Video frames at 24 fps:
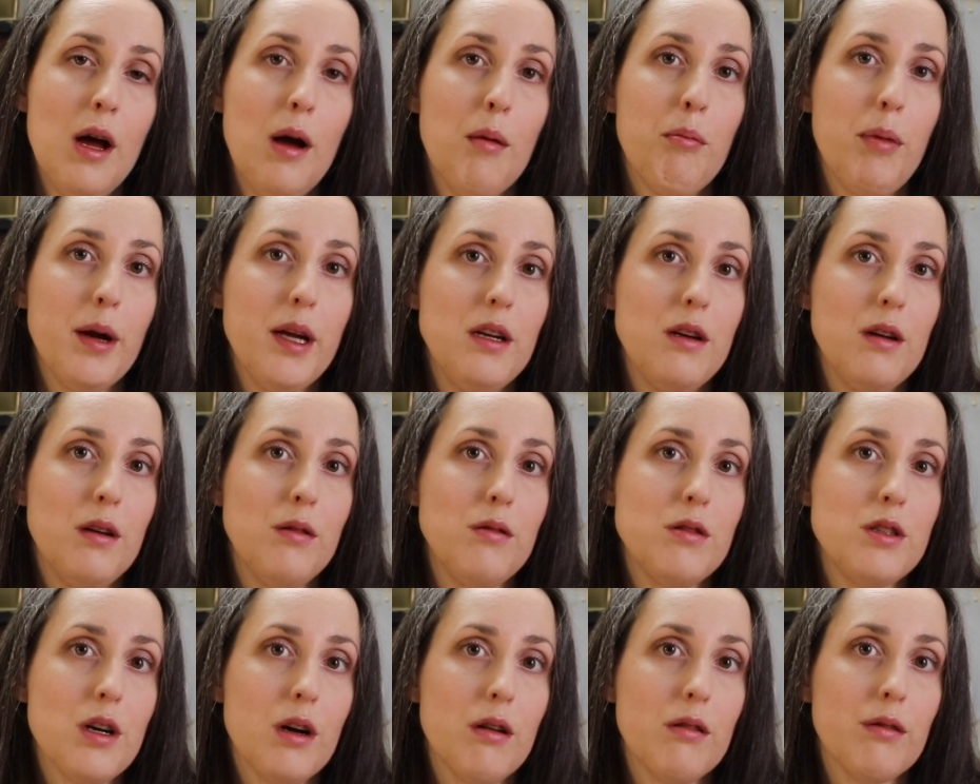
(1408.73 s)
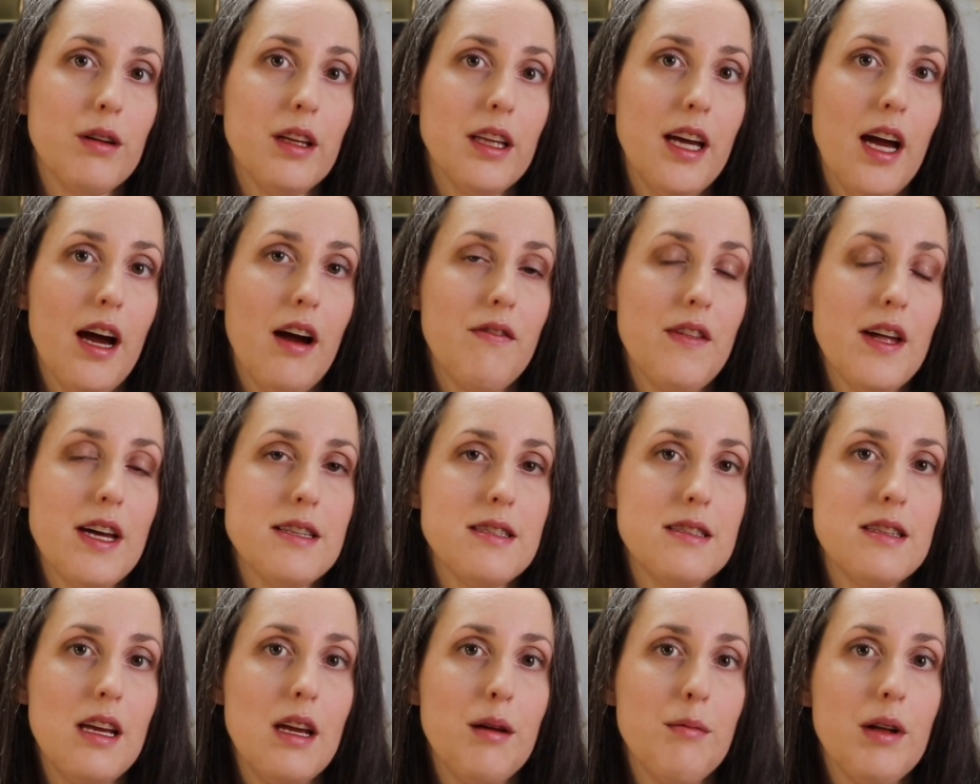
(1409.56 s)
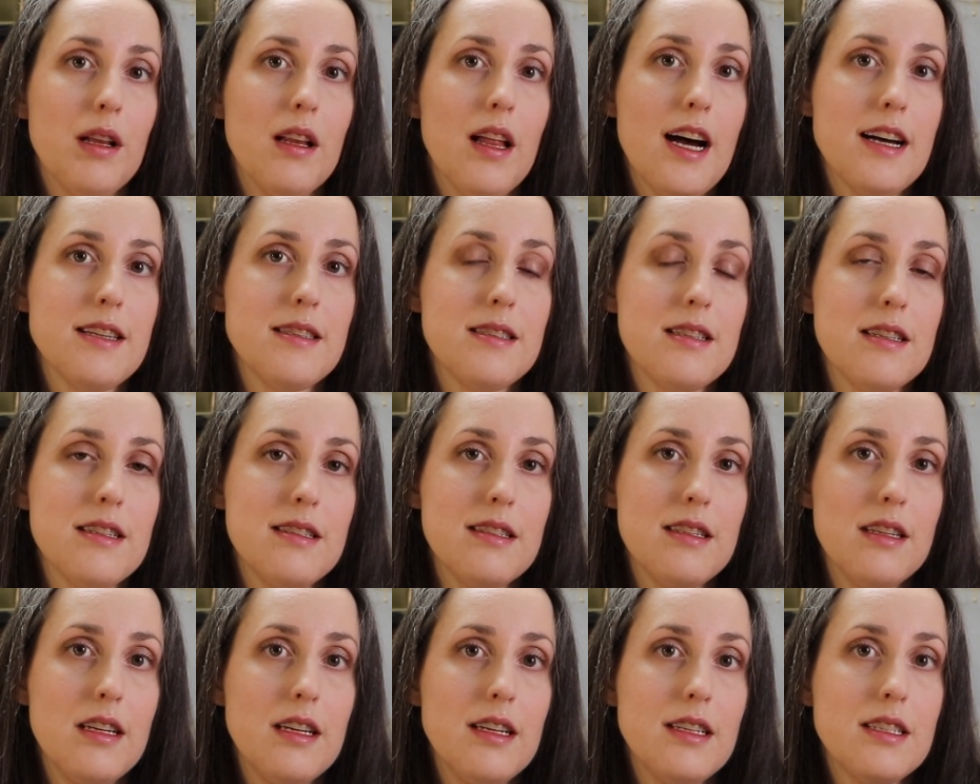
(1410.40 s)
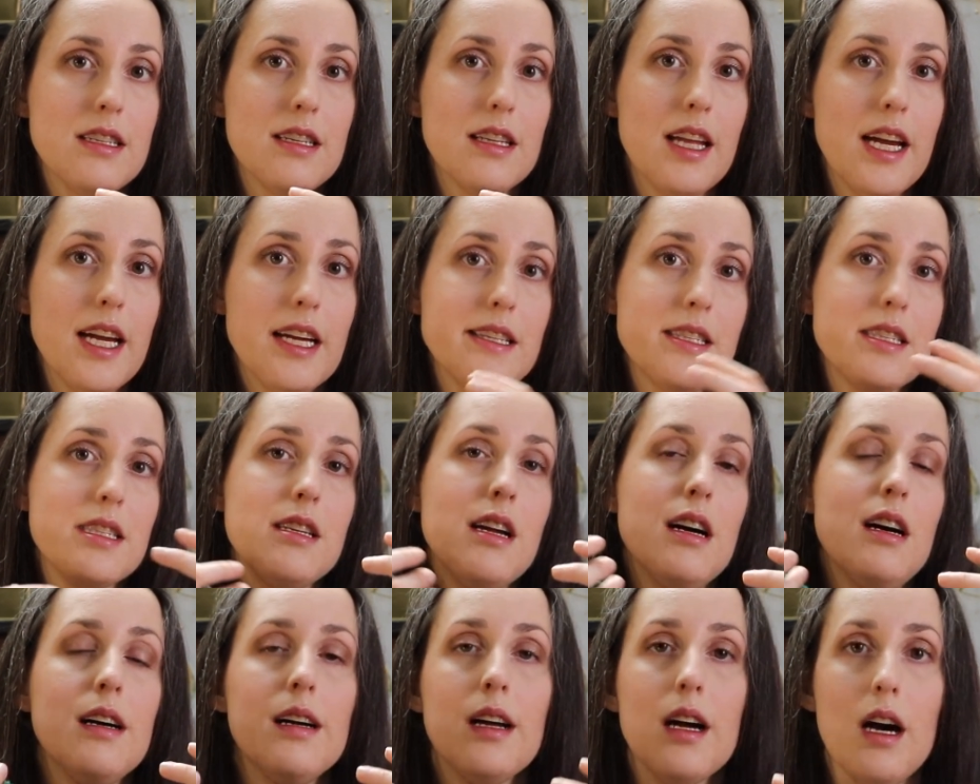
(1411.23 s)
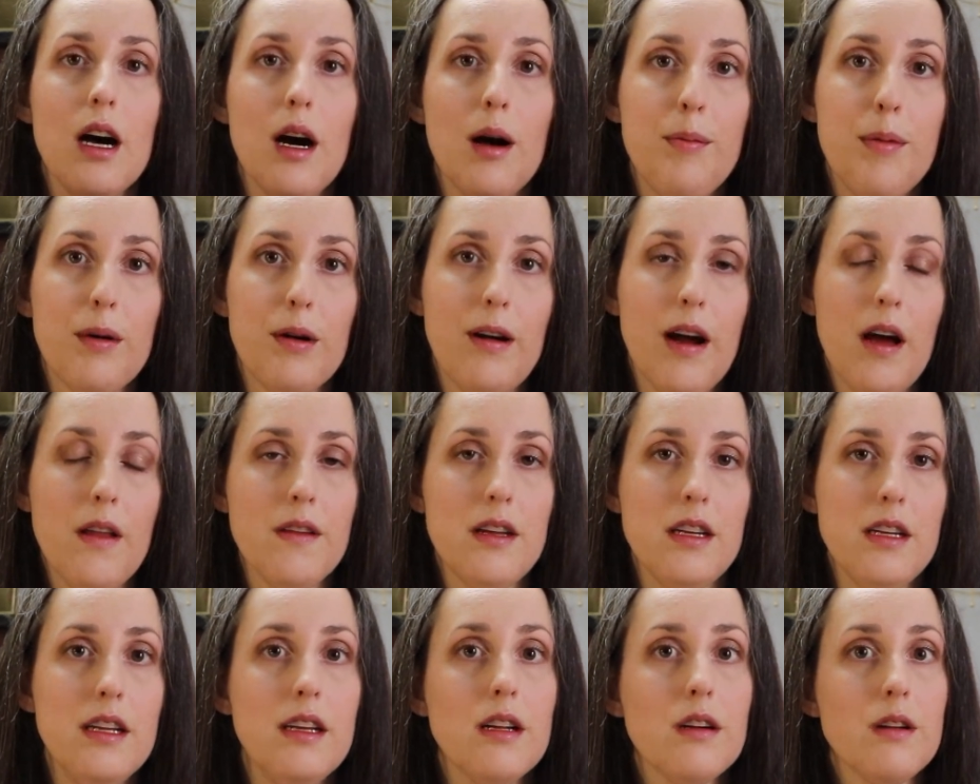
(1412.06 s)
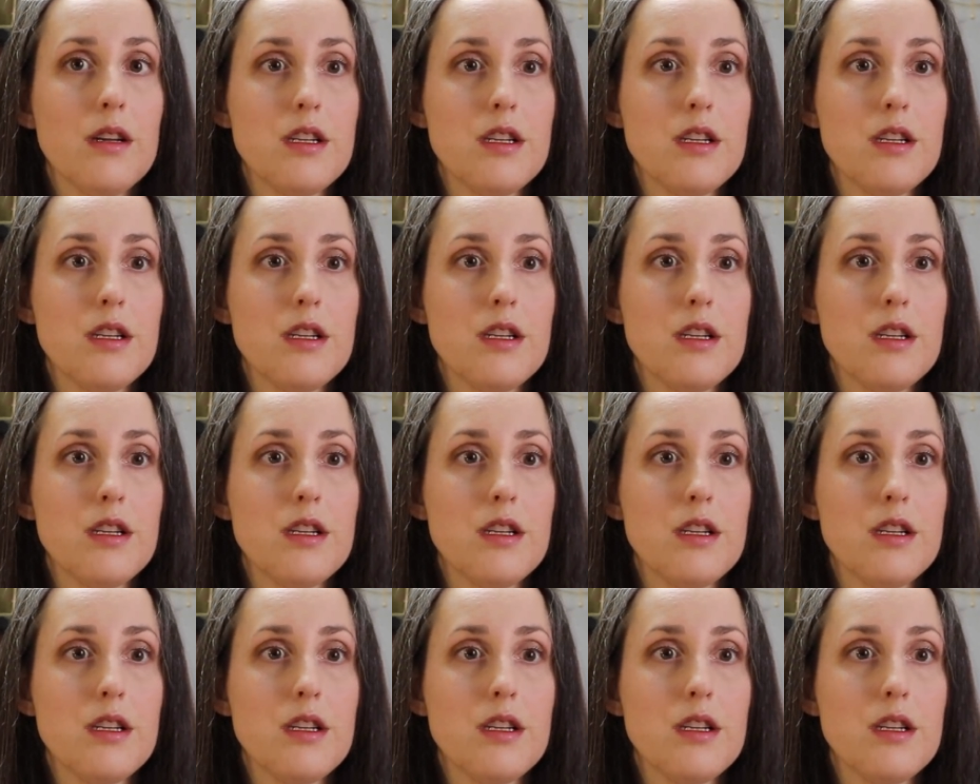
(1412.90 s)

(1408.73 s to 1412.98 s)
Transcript: but you don't really have that same elasticity to like snug up around the needle.